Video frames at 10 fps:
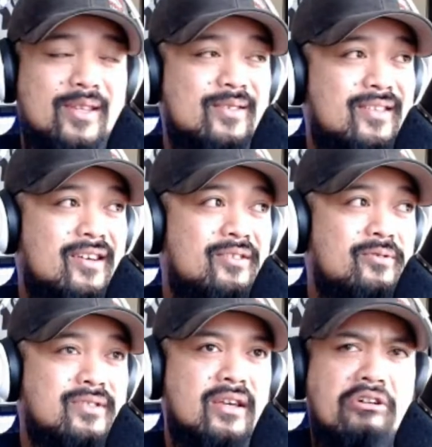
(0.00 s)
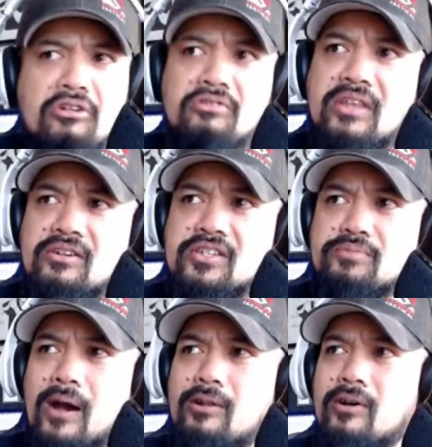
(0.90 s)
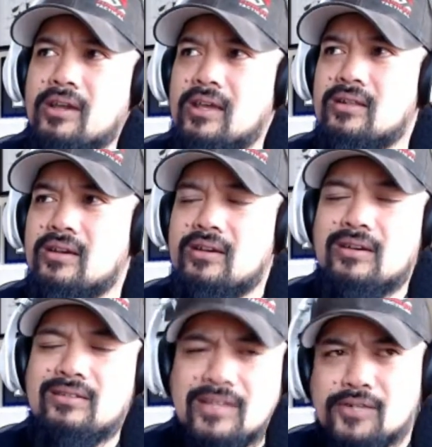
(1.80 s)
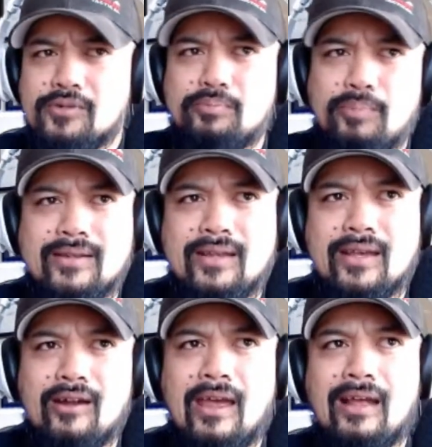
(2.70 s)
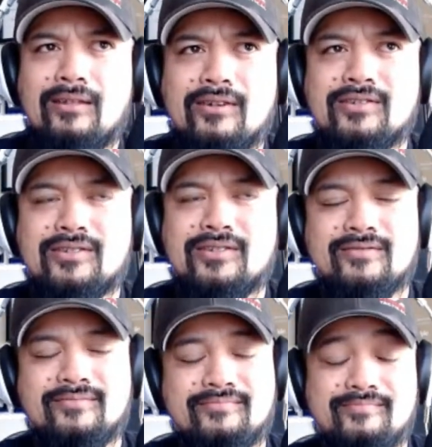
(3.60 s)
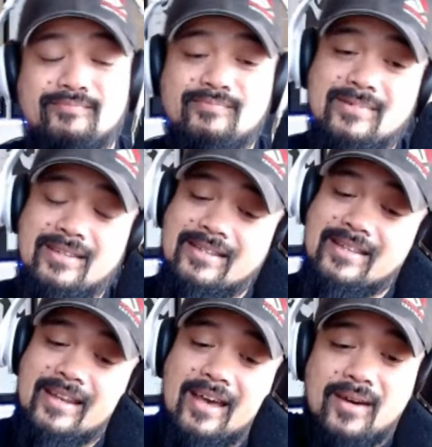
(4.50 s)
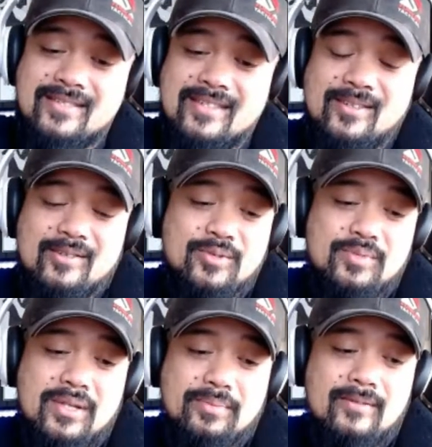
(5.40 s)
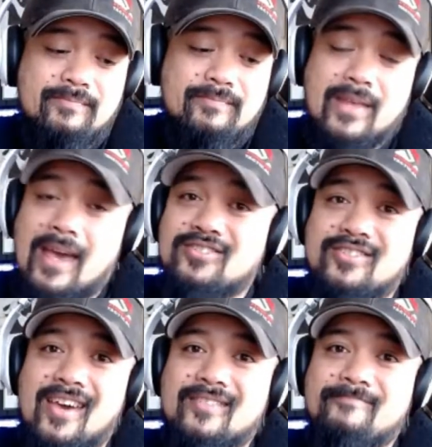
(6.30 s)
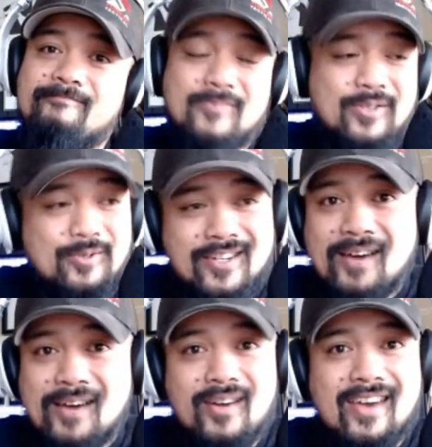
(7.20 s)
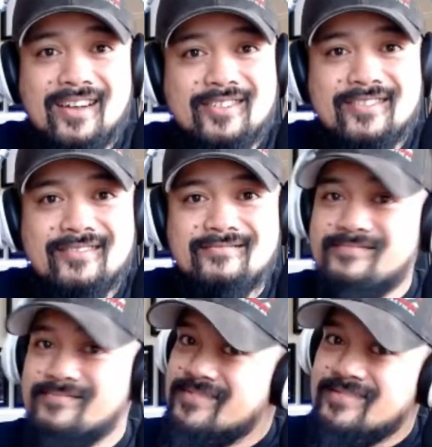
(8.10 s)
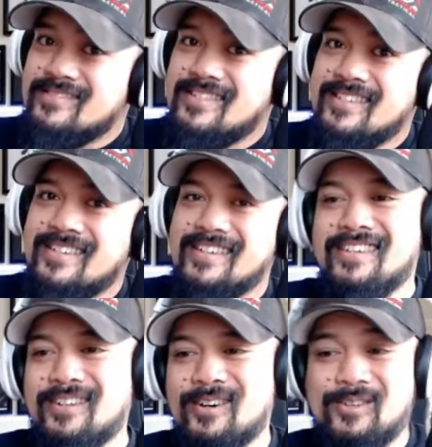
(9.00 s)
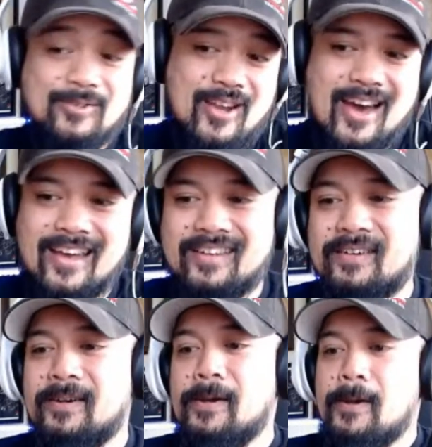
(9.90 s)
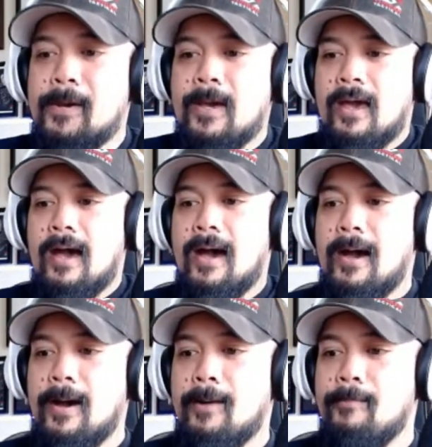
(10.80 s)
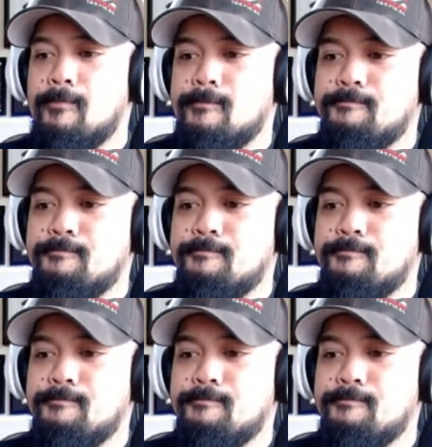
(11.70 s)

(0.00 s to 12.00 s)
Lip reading: out there who's like, oh, there is Paulo again, disrespecting our elders. And then I must say to those people, hashtag, you are not my elder. You're not. And